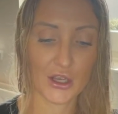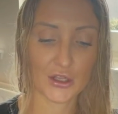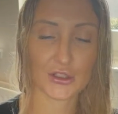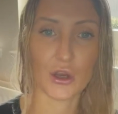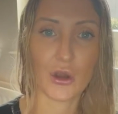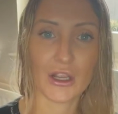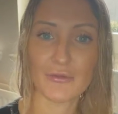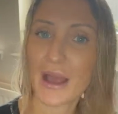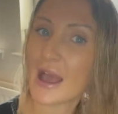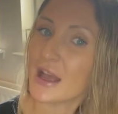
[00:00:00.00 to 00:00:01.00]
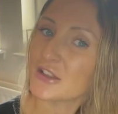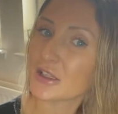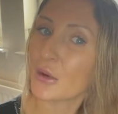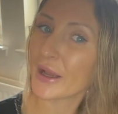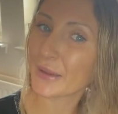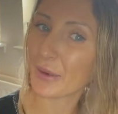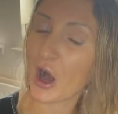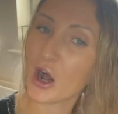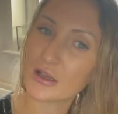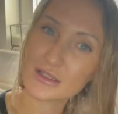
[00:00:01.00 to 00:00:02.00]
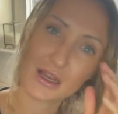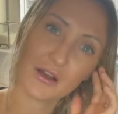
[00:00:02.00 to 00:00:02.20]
So I'll give my hair just a quick blast,